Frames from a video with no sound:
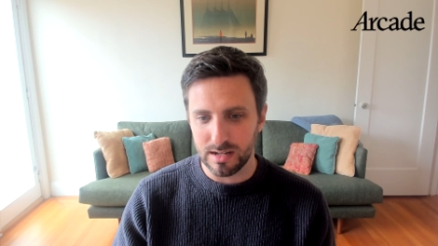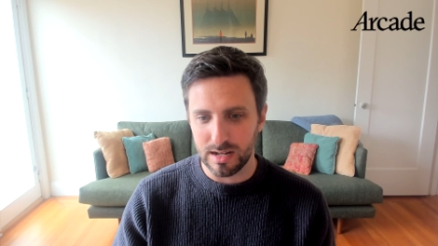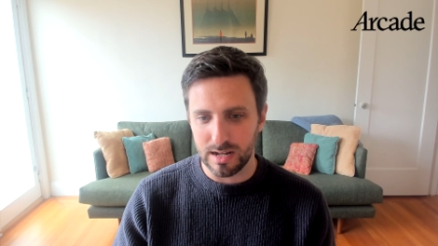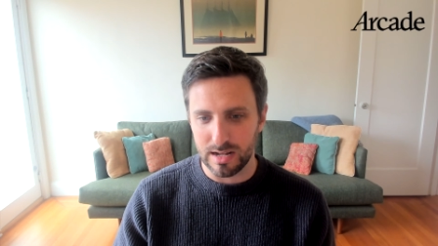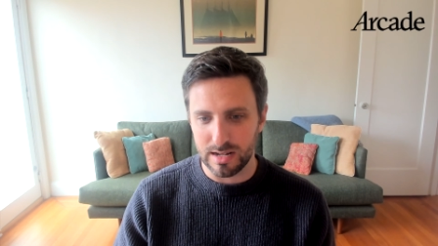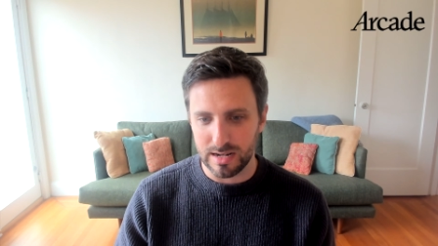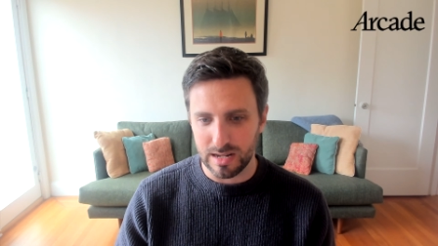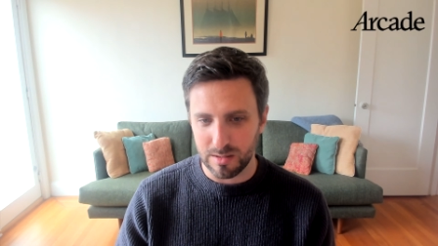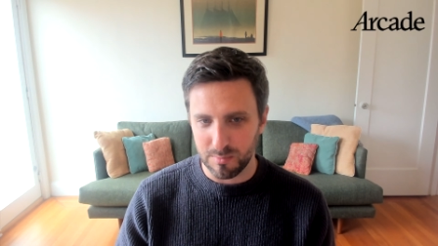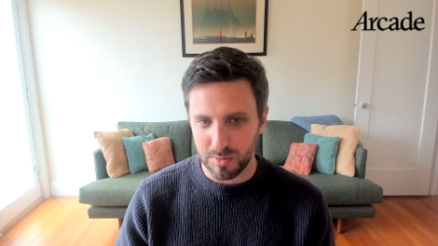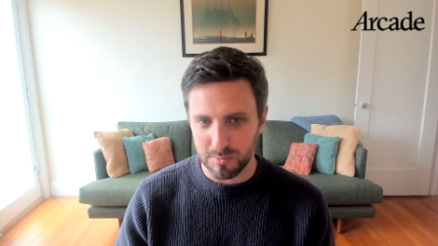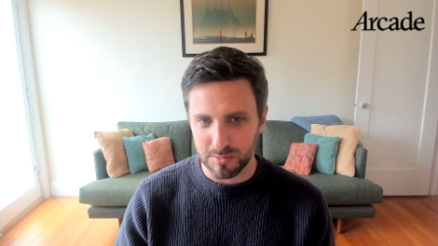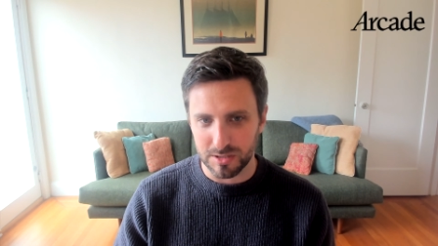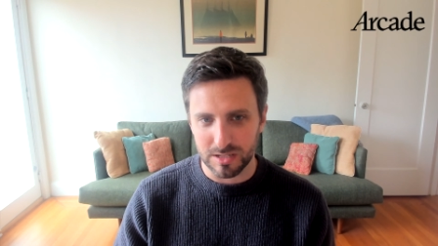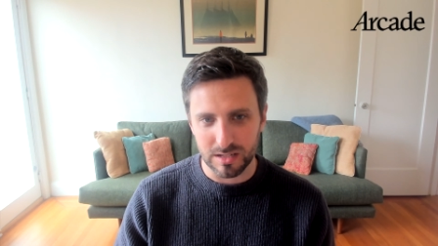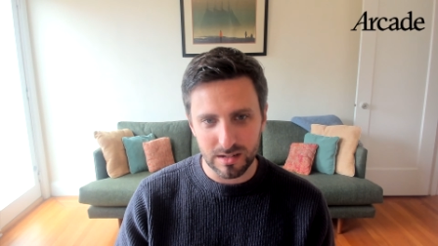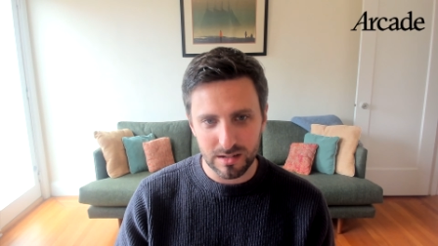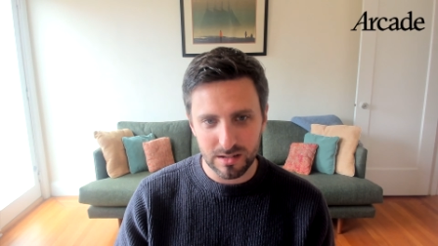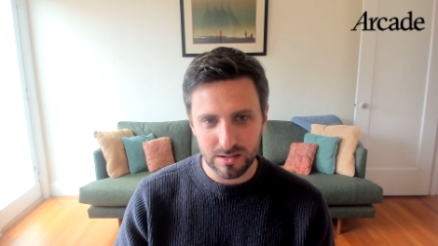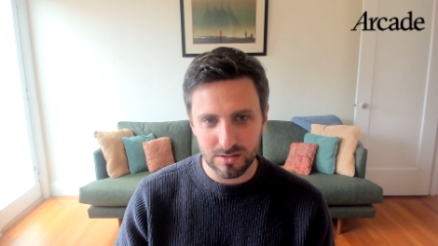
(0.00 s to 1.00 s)
Nate
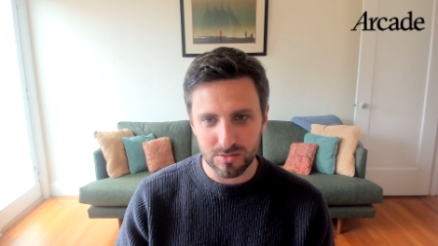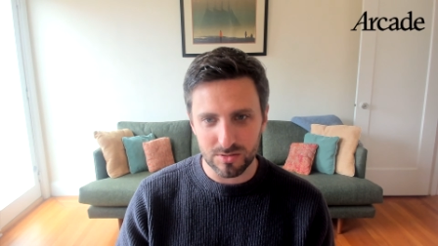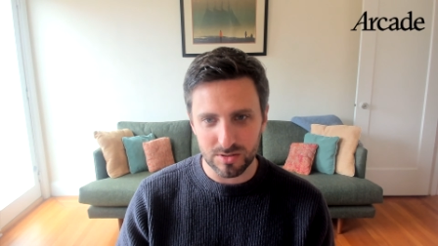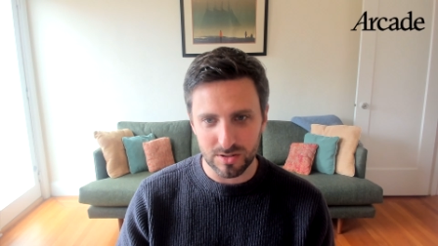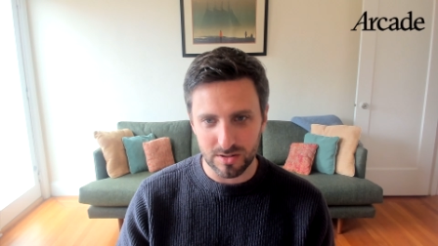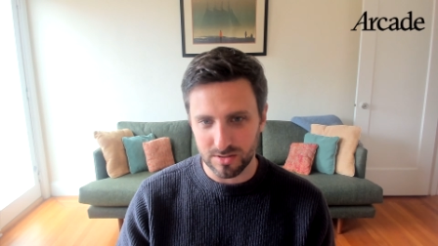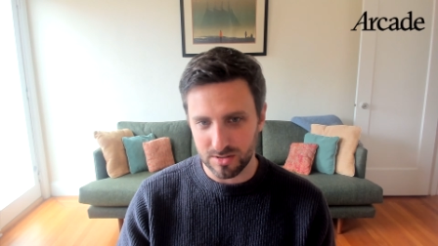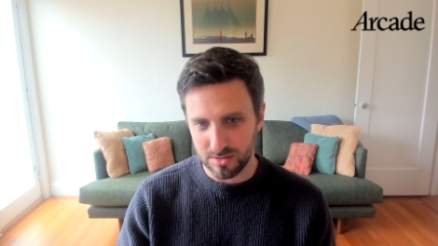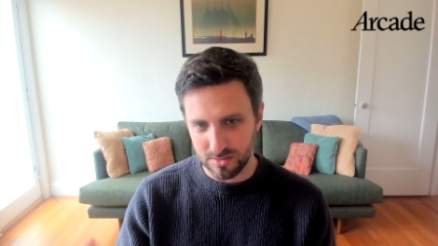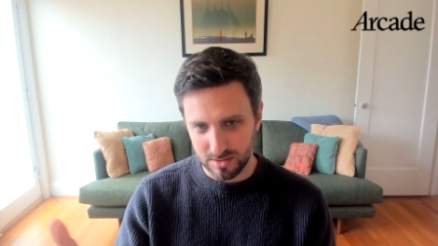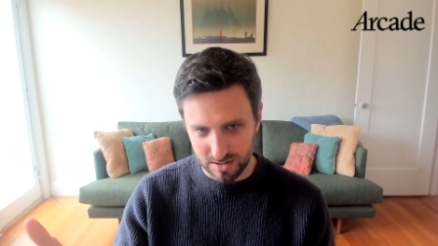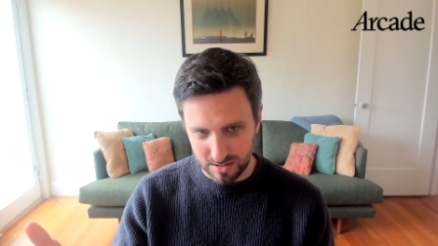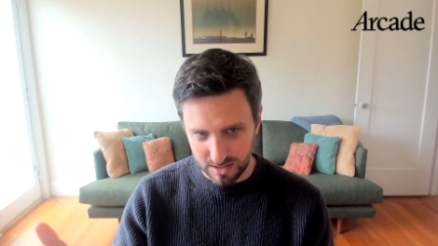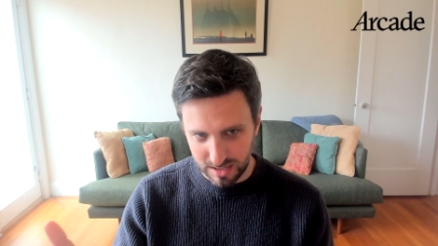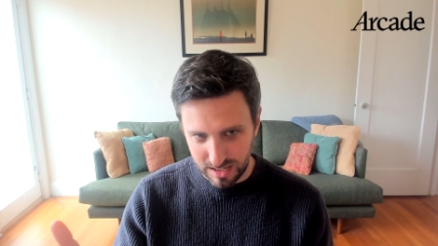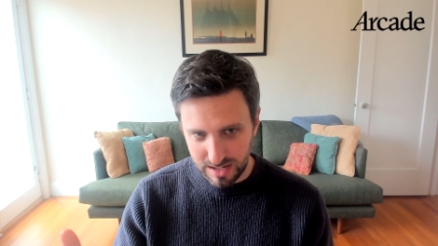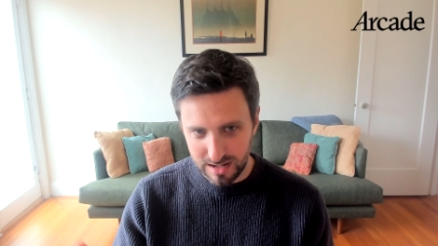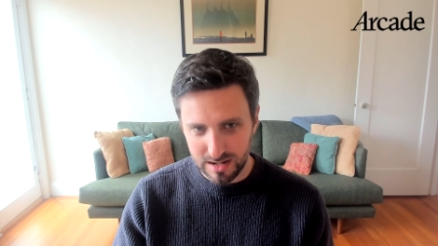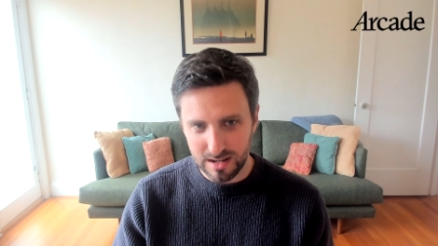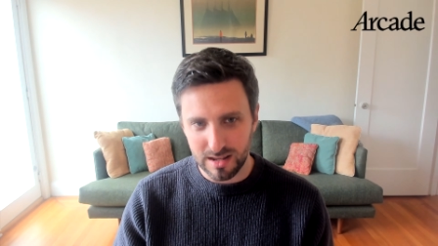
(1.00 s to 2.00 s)
Barbatini, who is also at
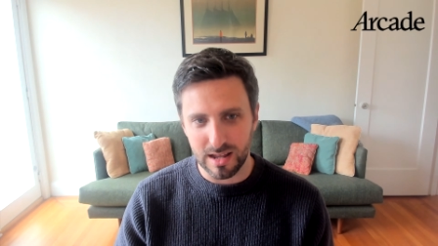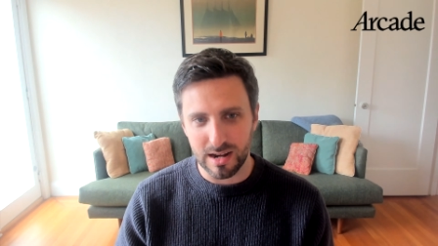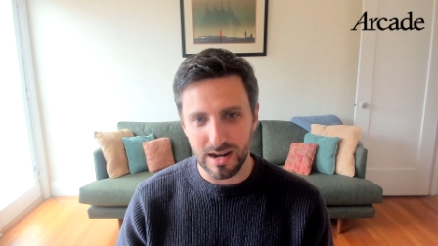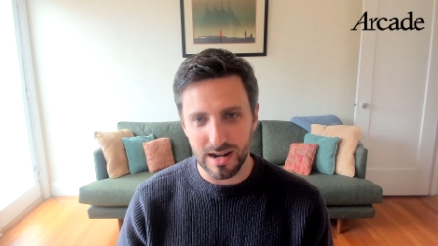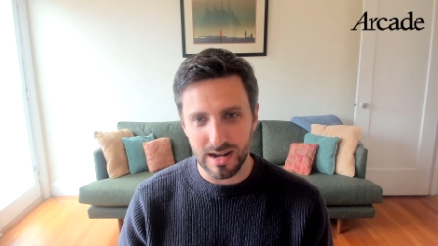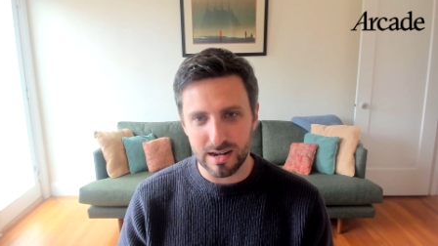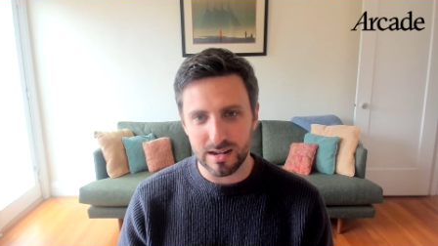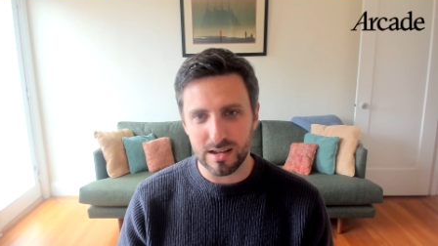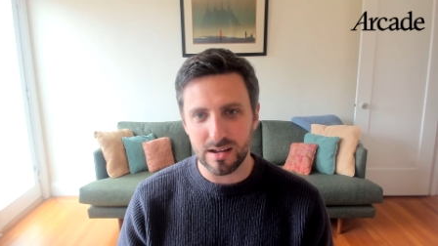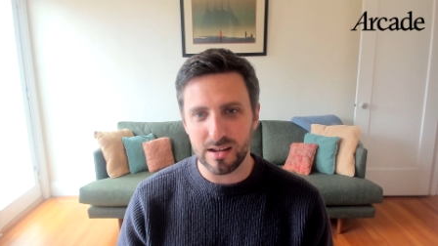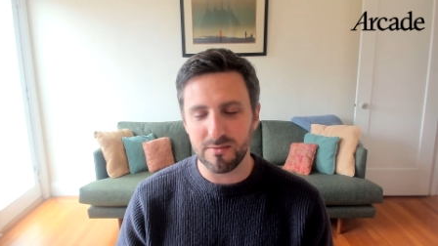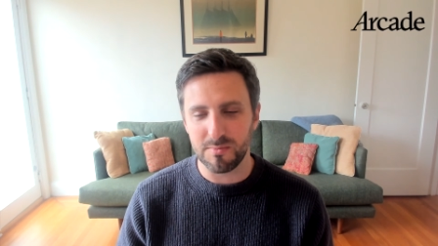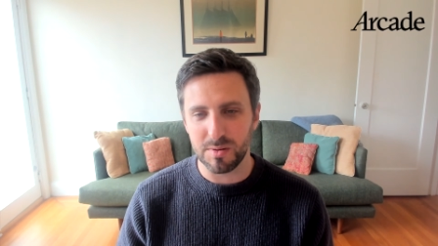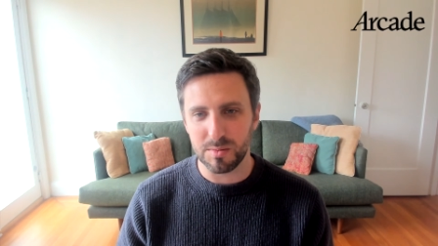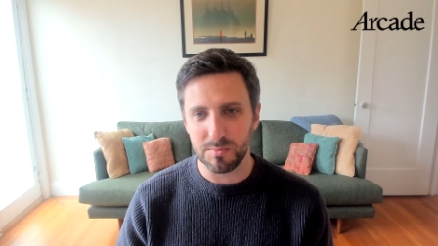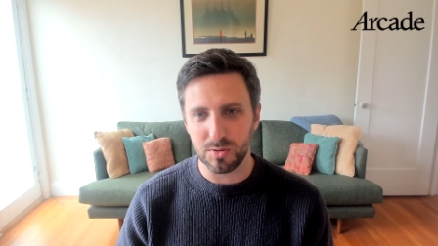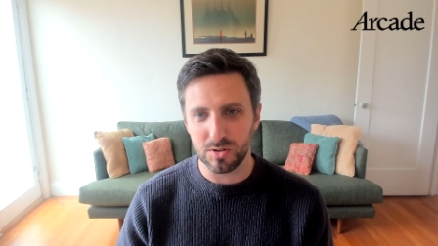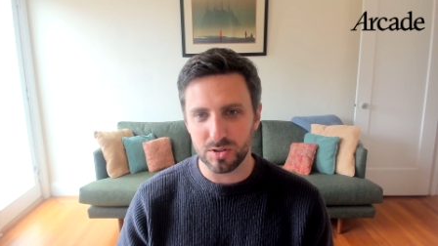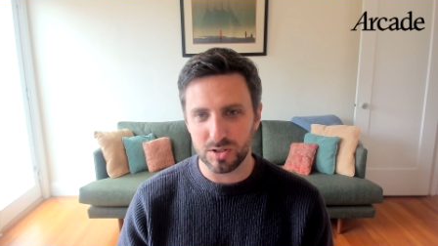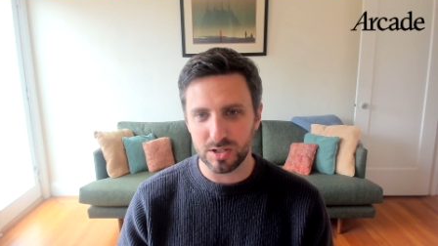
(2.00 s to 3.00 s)
Arcade, and I have
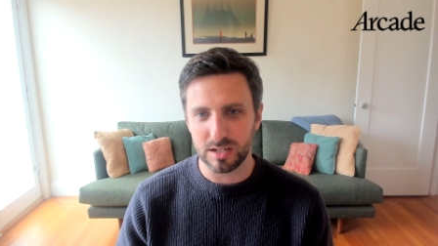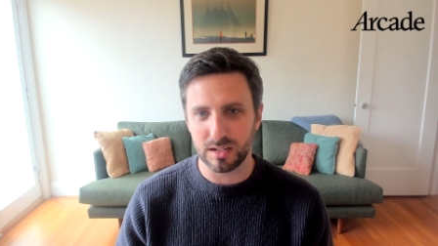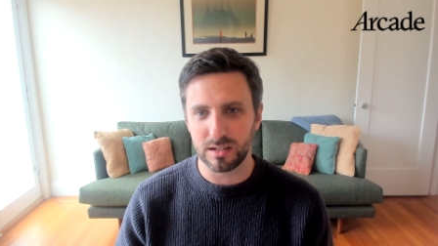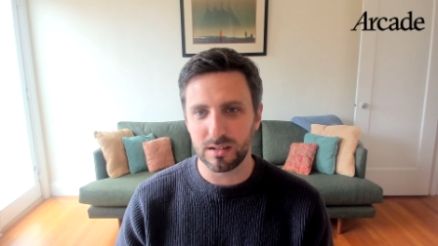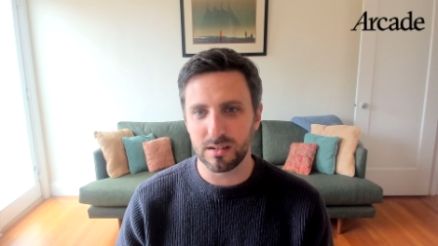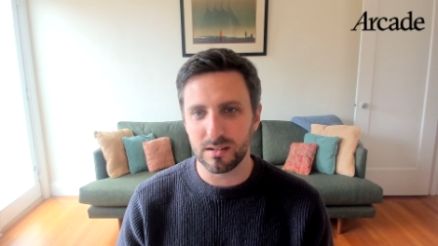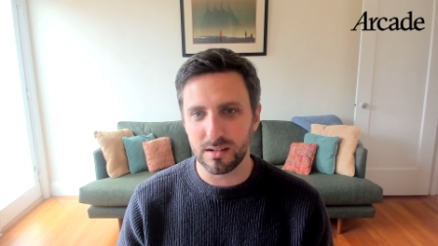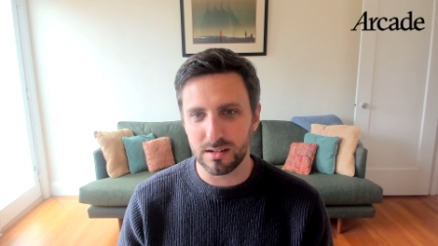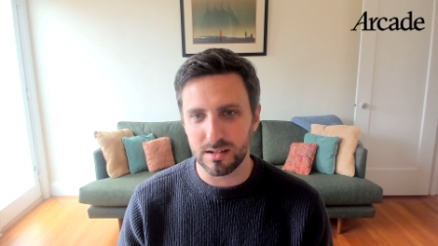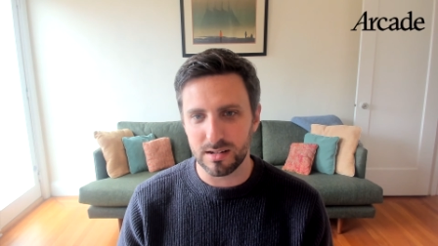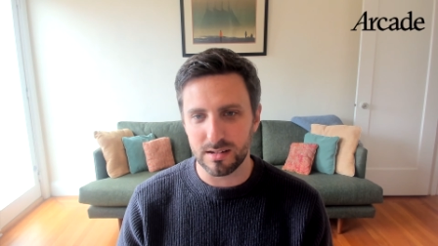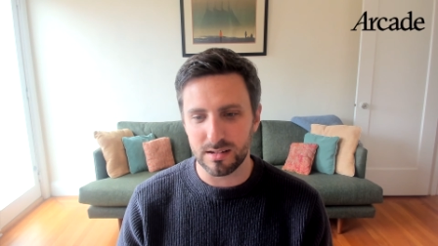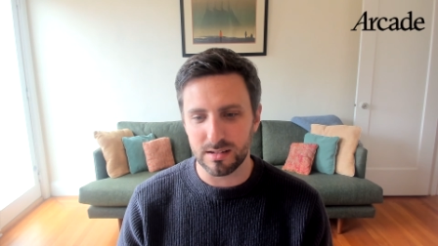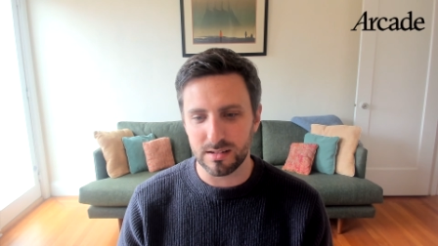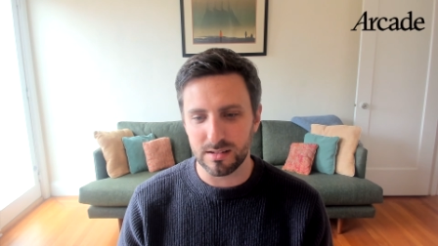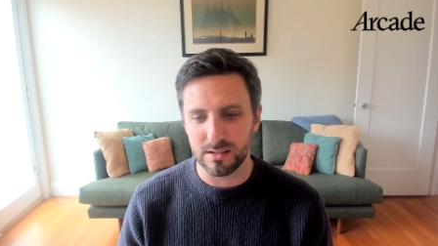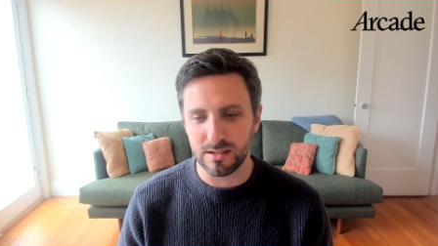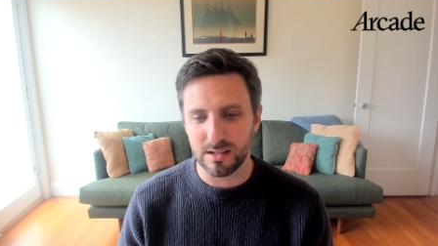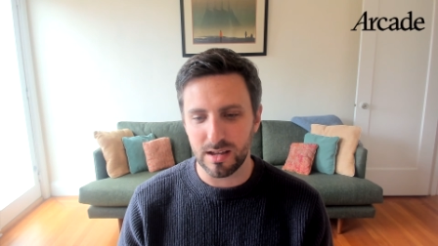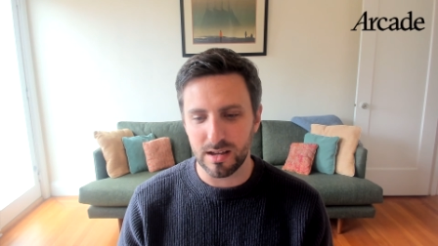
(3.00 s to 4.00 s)
been pushing
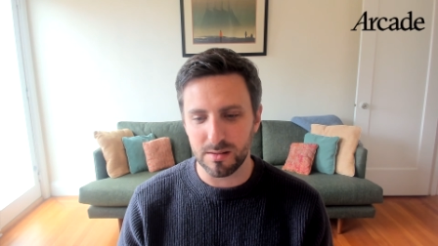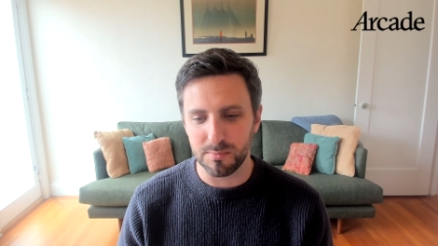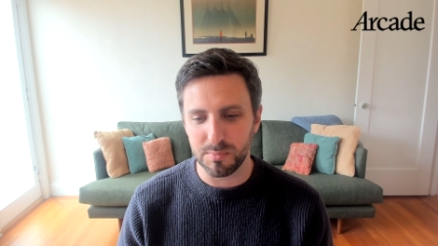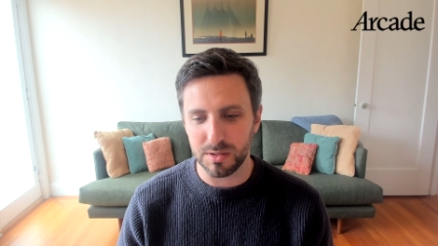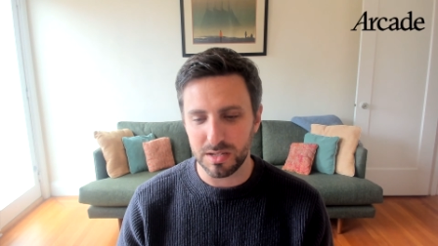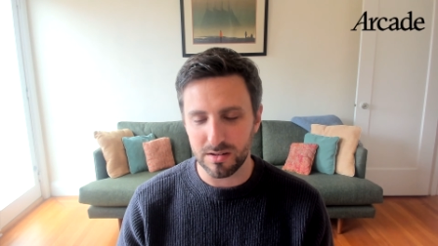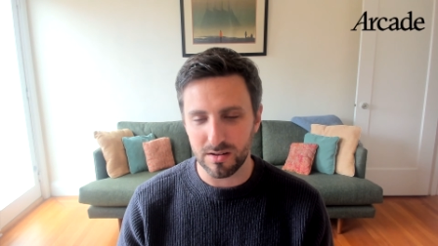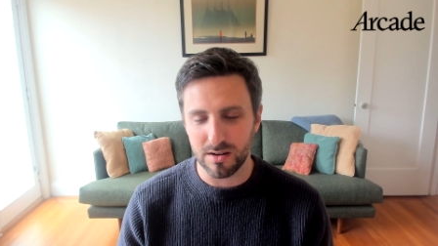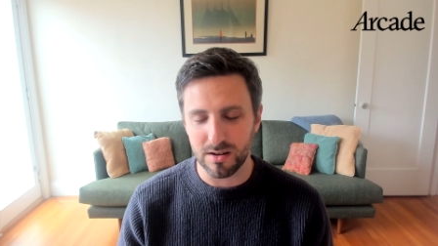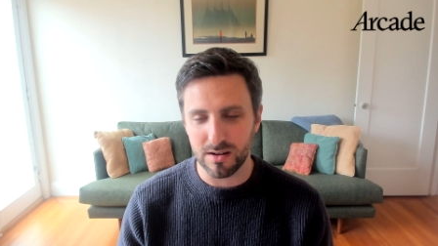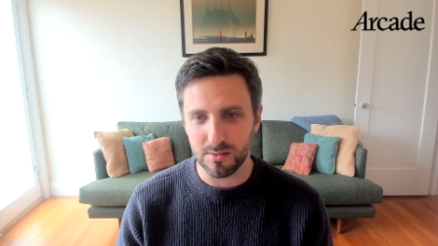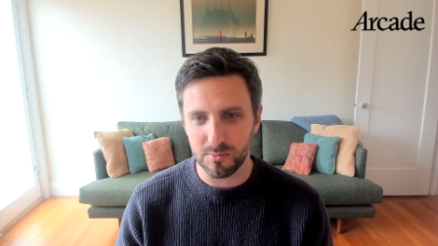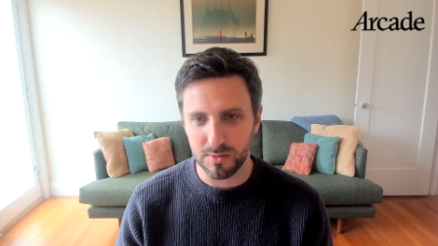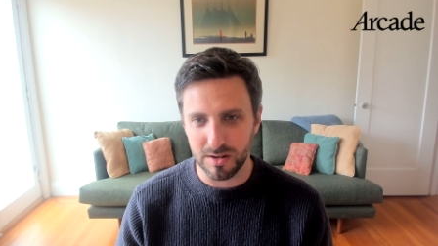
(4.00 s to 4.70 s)
a PR.